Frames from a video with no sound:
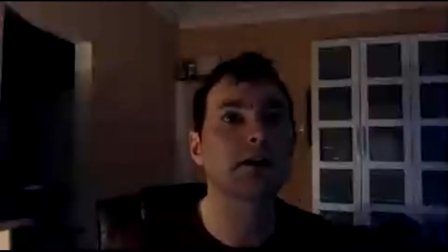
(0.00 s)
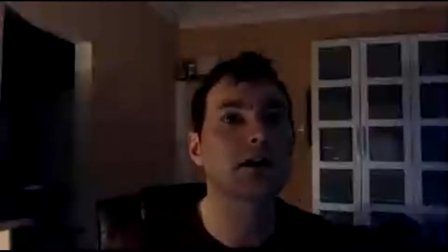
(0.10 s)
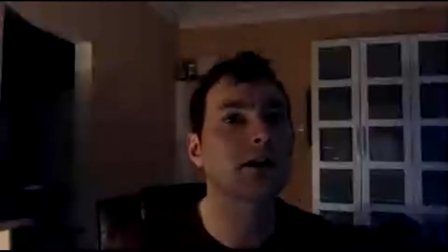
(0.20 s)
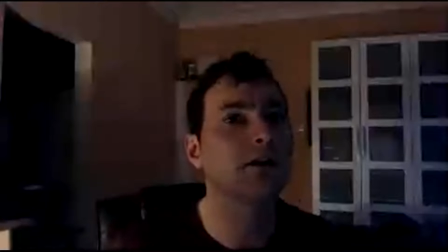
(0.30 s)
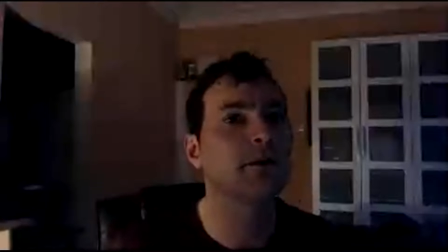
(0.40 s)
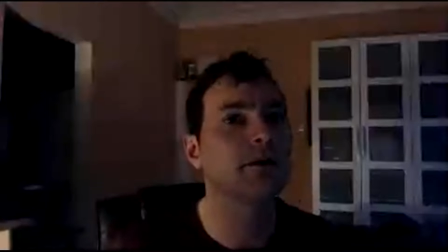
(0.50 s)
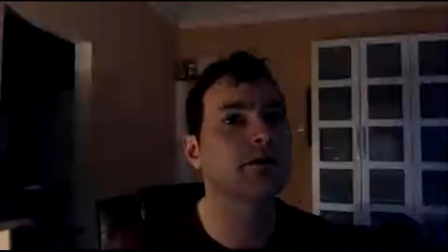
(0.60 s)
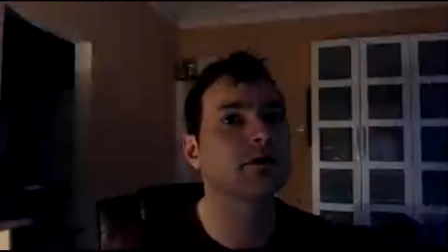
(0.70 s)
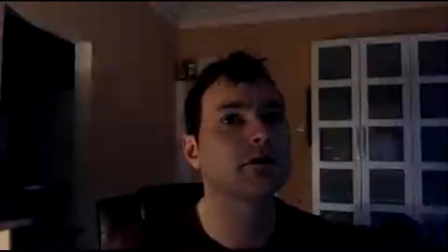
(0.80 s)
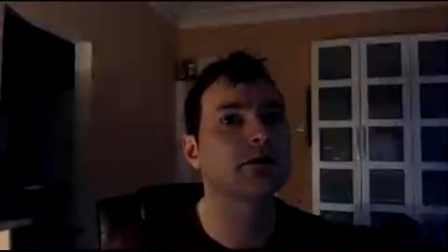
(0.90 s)
can't be
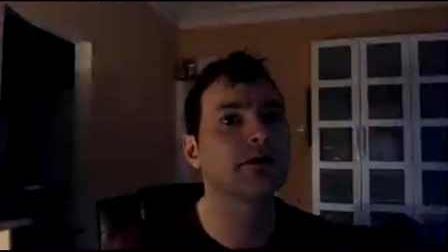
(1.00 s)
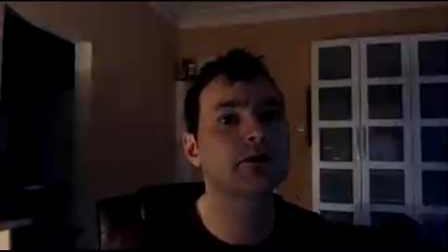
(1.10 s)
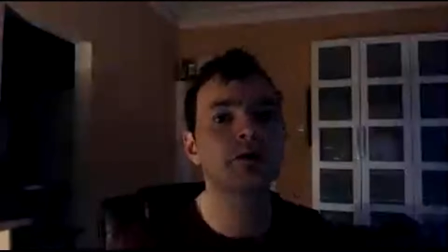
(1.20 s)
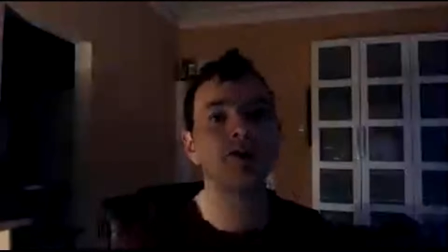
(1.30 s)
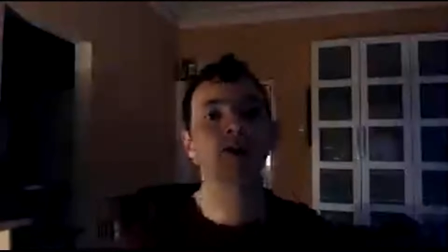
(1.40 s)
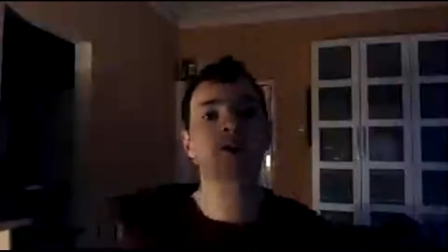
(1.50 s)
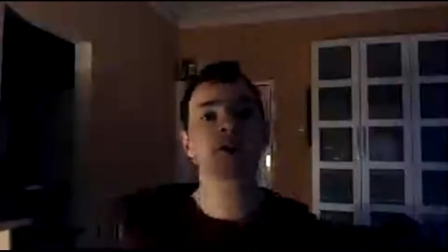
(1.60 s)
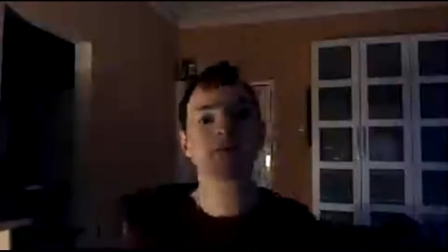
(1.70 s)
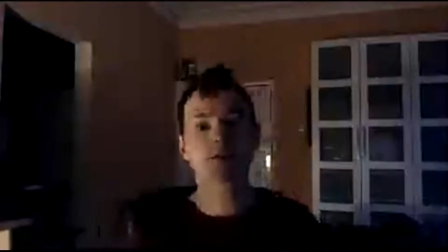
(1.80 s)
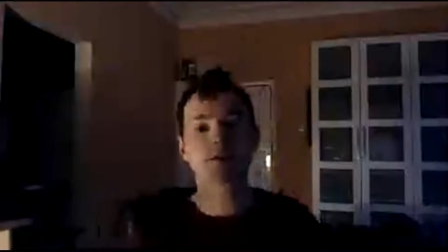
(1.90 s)
true. Surely
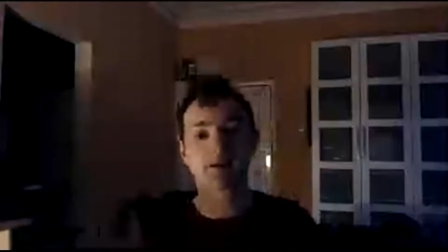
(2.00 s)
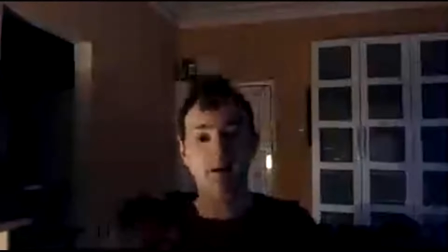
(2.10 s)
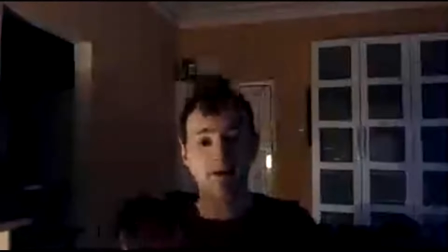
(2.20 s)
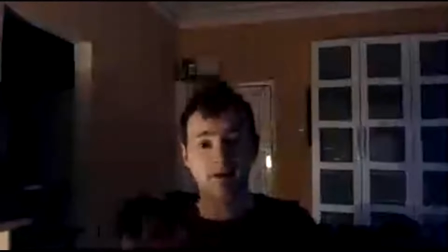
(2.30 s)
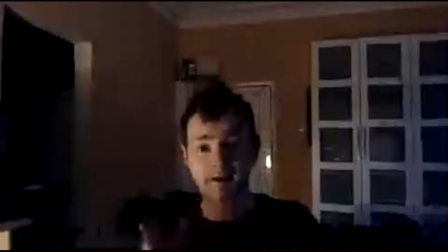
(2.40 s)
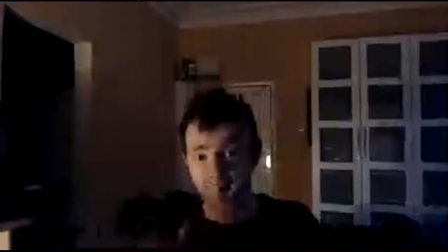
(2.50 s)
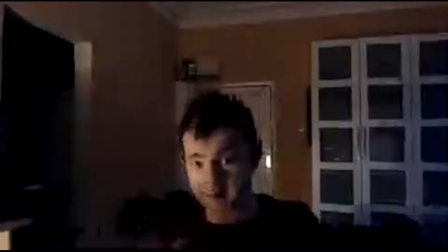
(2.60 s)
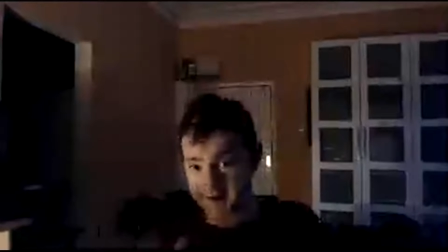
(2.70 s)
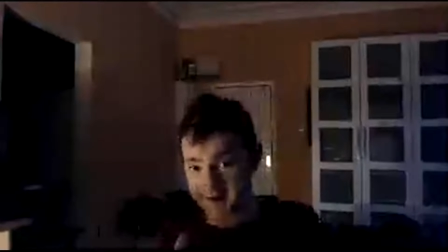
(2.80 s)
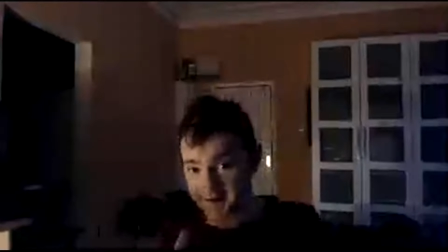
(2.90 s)
Arteta had this
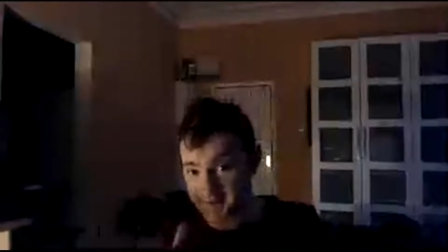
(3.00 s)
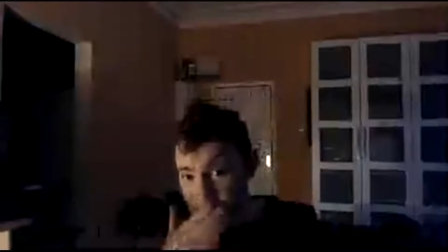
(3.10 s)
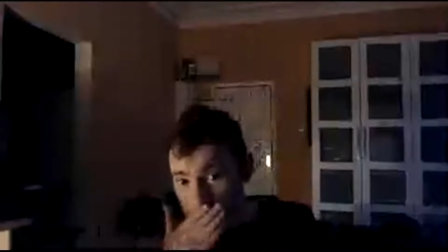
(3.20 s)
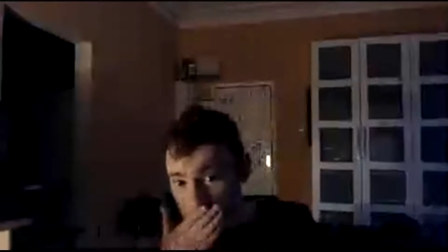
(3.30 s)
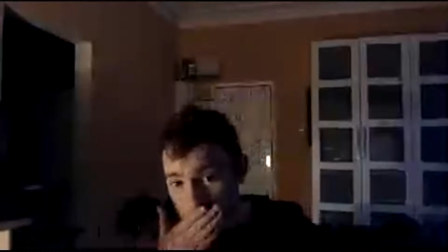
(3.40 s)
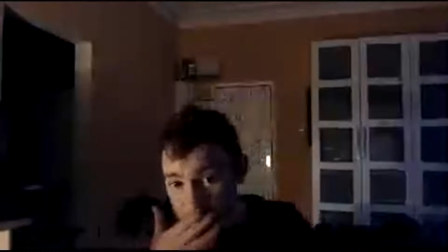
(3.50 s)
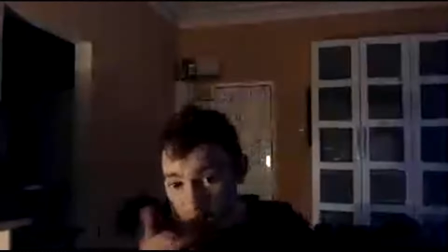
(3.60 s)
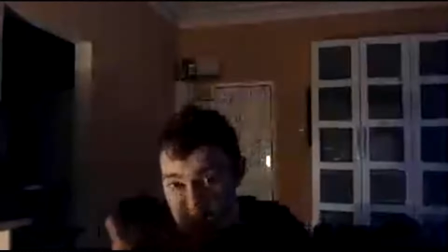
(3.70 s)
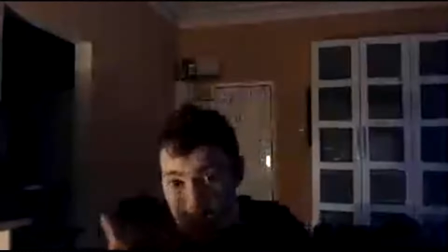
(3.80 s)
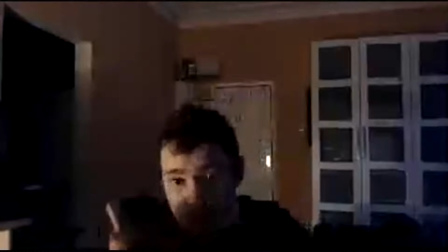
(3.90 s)
plan,
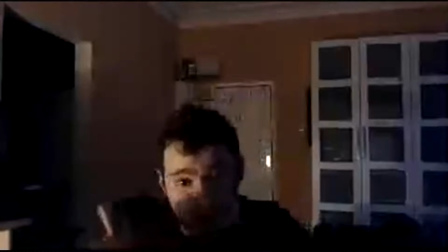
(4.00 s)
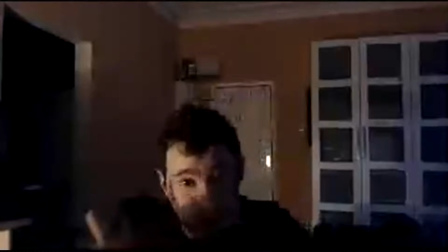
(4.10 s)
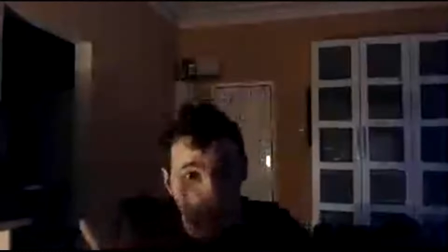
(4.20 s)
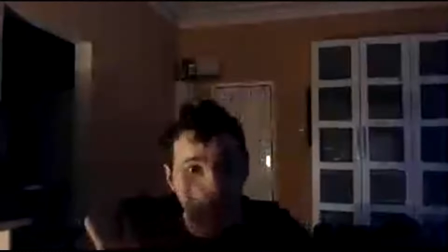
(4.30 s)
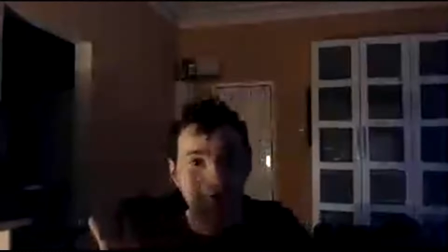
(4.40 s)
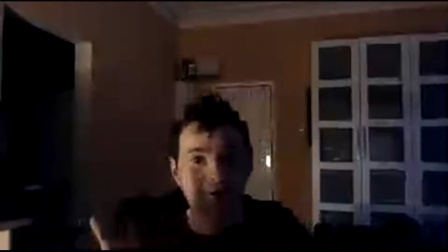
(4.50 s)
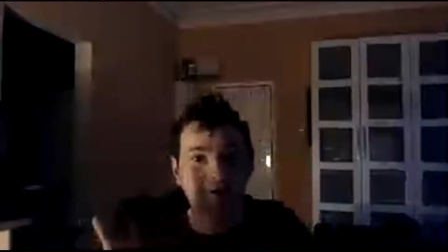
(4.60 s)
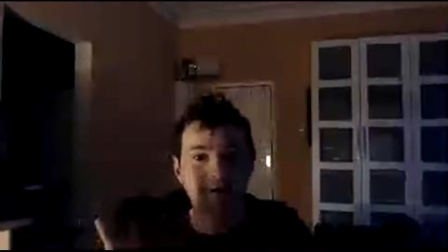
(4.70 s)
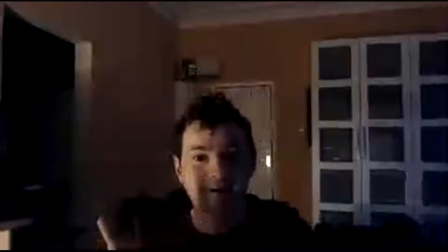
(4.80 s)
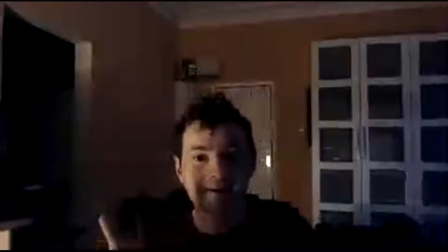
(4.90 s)
before
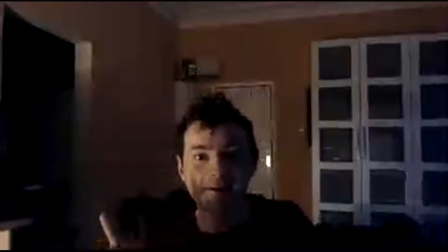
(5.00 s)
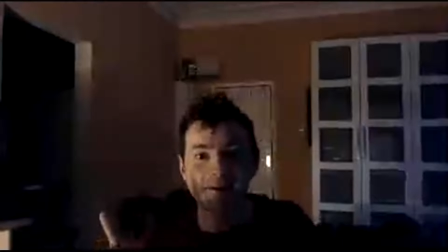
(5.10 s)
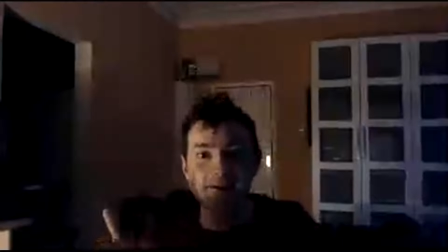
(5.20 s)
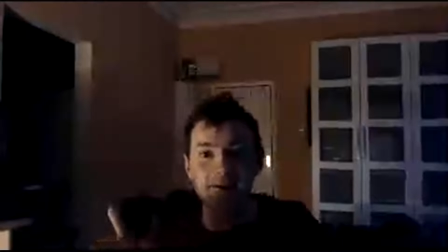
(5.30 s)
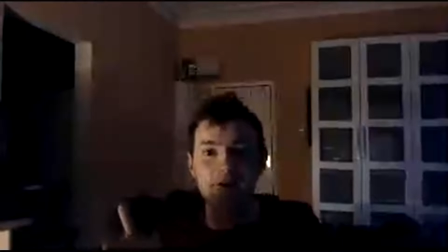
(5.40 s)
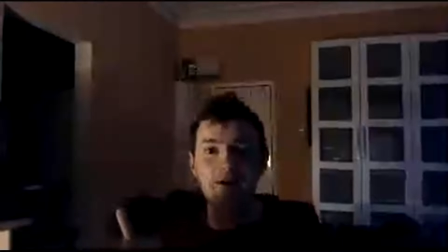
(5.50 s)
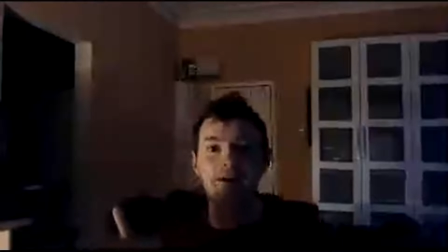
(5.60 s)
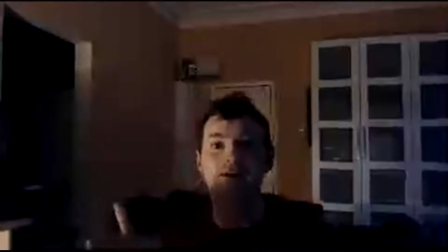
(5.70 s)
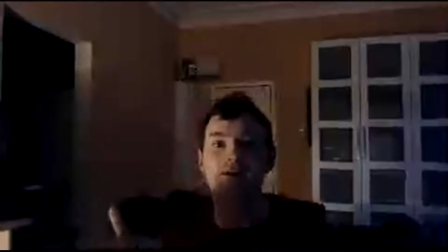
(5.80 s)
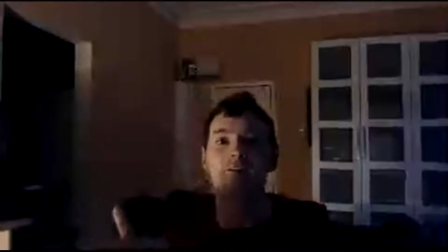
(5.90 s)
the
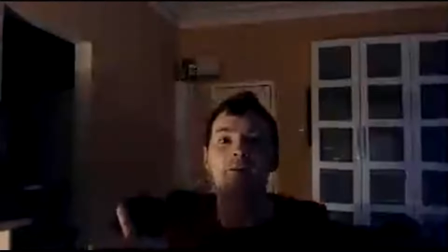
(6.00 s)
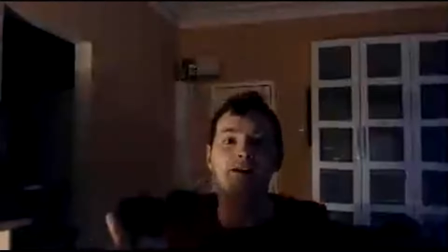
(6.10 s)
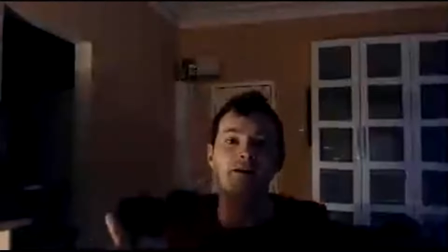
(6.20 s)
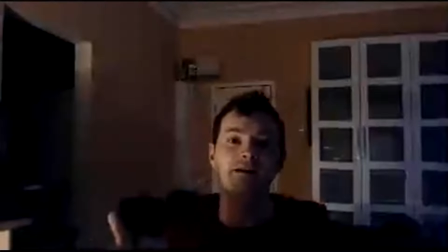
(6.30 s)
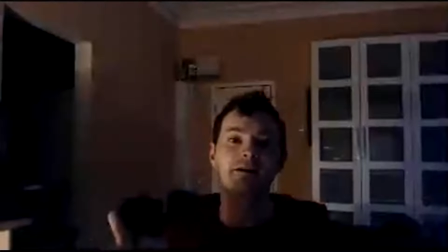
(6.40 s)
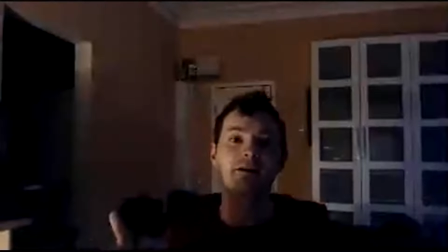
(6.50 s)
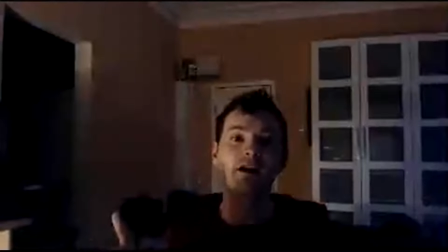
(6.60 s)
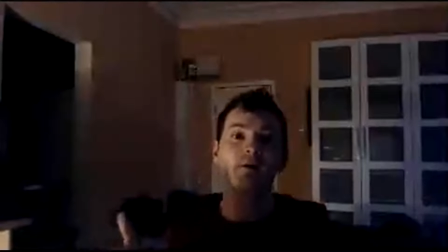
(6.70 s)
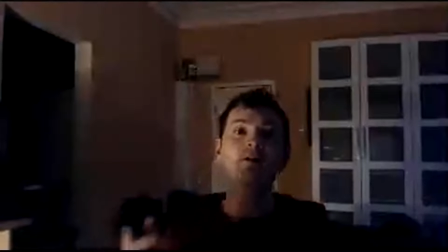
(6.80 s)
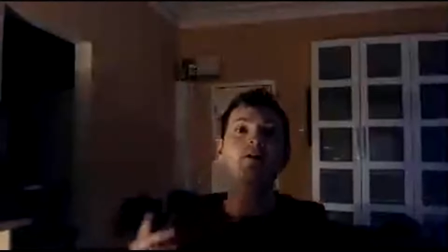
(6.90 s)
PSG Man City game.
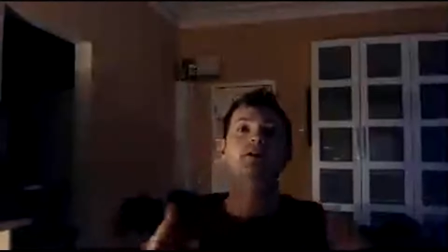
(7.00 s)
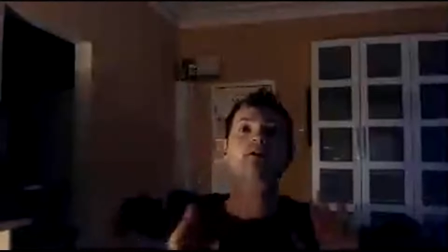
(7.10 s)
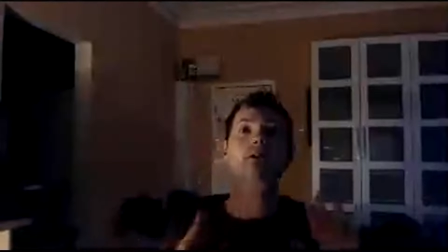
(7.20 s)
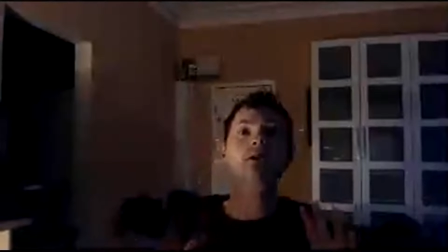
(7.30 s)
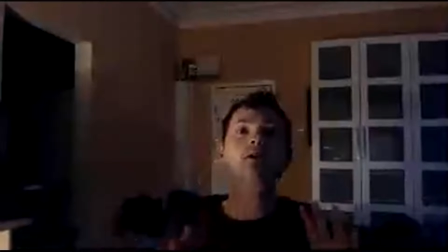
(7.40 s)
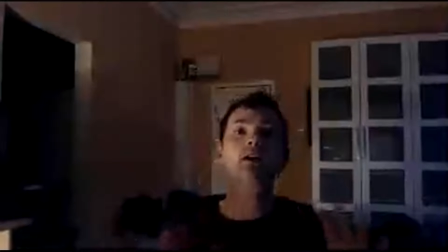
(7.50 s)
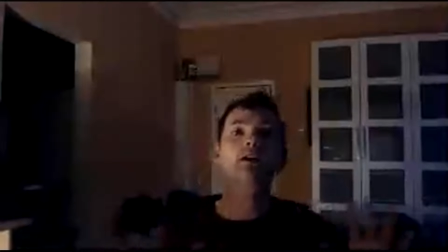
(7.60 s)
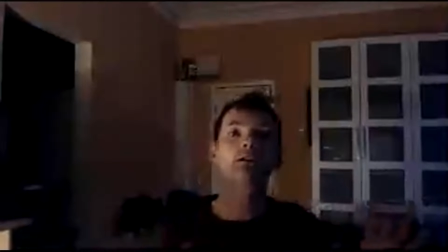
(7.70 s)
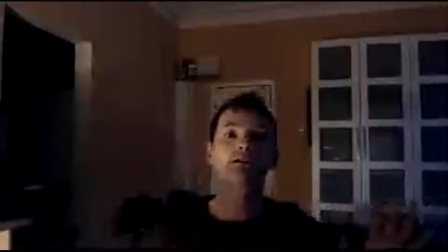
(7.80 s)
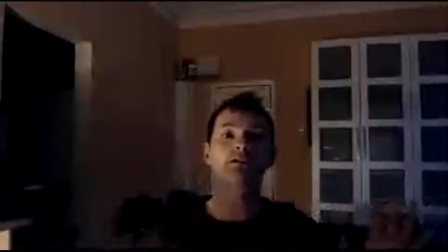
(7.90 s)
There is no way on
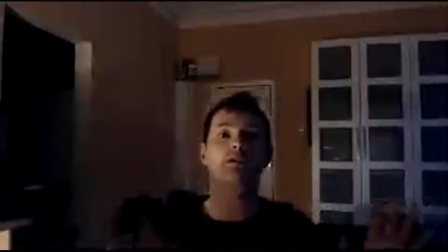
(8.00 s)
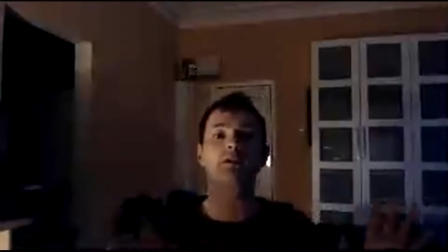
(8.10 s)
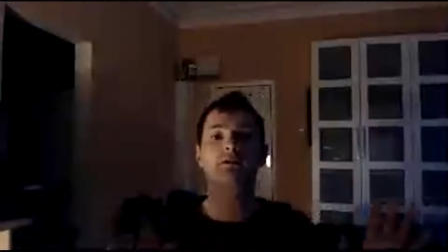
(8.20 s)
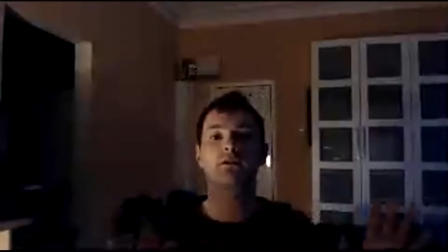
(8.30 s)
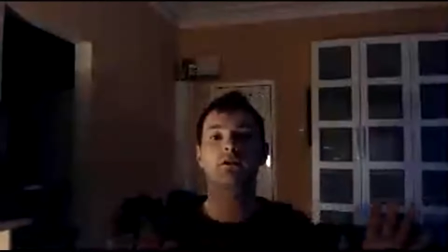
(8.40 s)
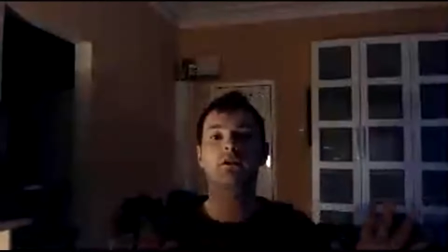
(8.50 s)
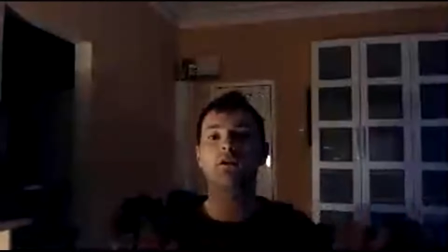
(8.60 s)
this earth that